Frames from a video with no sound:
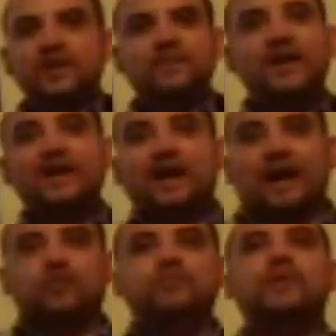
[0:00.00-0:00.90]
I'm not
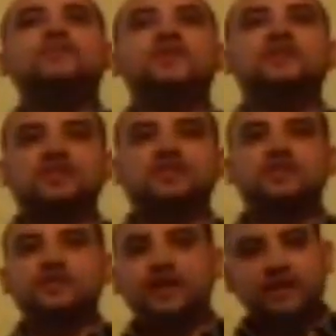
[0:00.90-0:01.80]
out in public
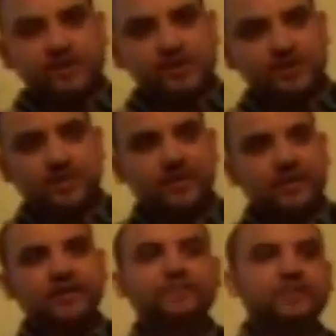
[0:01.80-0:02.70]
yelling and
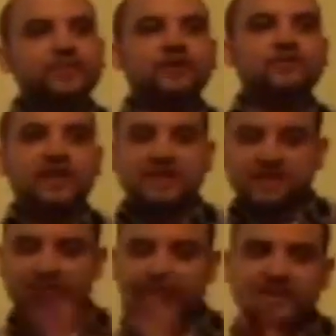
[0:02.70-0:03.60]
screaming. You know, I'm not
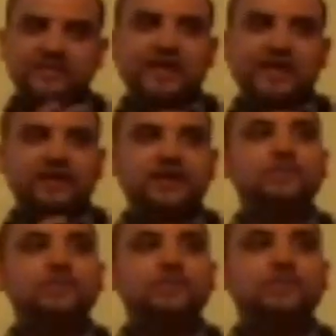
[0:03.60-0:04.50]
saying that that's not good,
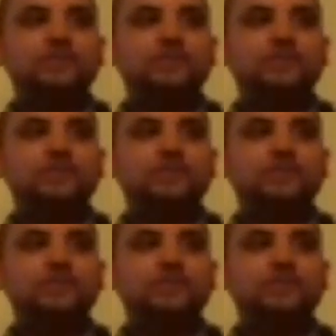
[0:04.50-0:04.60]
but